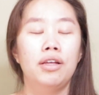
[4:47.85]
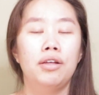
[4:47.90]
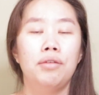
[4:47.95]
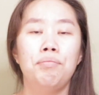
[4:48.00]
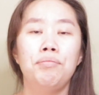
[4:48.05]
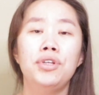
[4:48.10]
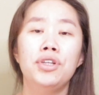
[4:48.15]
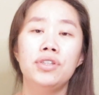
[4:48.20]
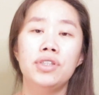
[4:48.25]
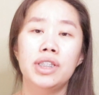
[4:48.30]

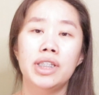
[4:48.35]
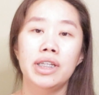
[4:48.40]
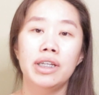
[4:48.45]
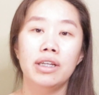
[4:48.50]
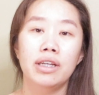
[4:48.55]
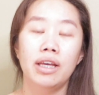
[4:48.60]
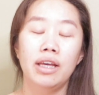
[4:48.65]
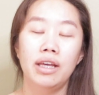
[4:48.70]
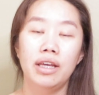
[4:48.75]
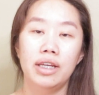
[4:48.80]

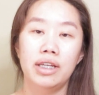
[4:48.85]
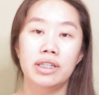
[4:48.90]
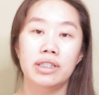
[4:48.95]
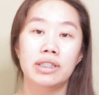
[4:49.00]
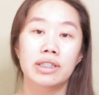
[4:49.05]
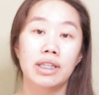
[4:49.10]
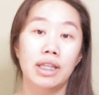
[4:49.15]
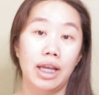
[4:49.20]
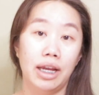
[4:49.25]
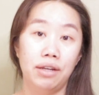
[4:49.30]
music
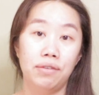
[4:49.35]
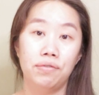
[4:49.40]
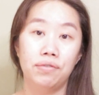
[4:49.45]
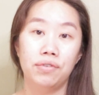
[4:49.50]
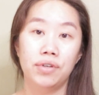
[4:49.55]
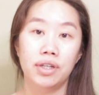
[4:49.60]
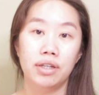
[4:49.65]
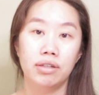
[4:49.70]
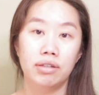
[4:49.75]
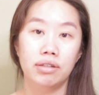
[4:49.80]
is
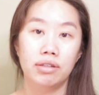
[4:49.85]
life.